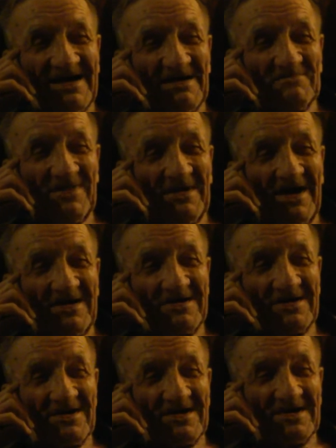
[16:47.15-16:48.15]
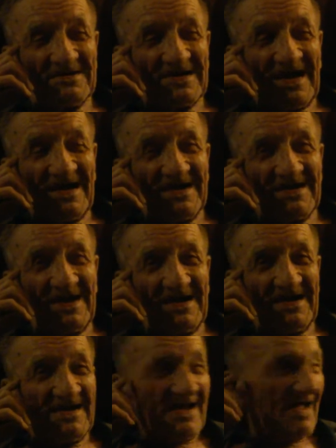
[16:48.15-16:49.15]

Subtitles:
On the lot I had.